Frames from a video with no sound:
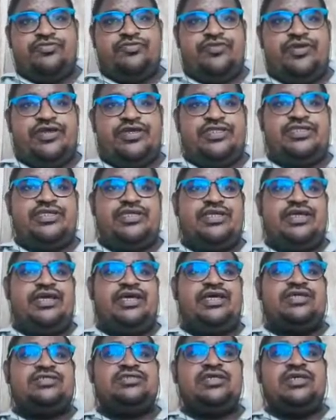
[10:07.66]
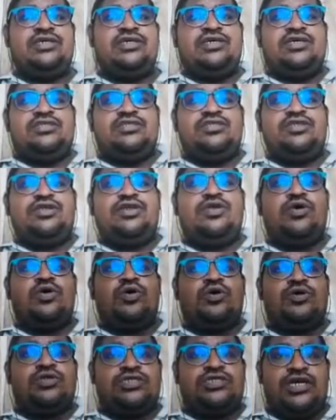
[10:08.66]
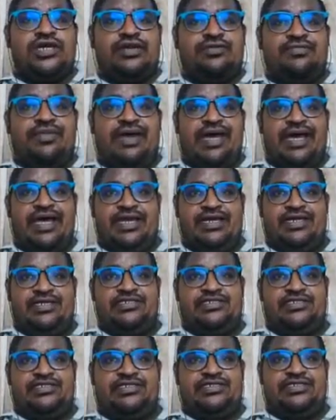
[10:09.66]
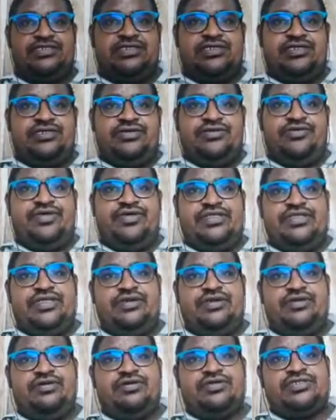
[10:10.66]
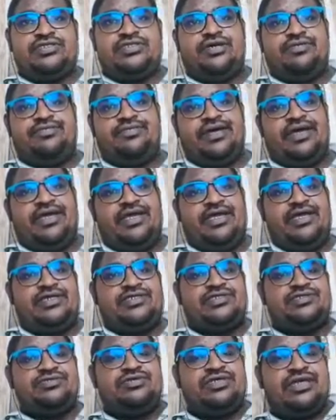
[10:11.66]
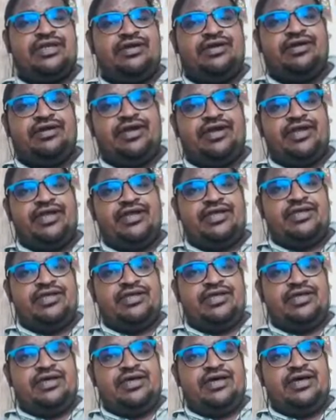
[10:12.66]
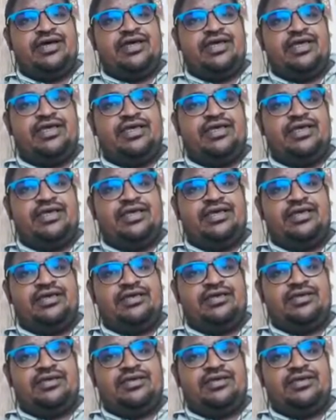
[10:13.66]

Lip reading: further as the loads are balanced. When the loads are balanced, we can write IA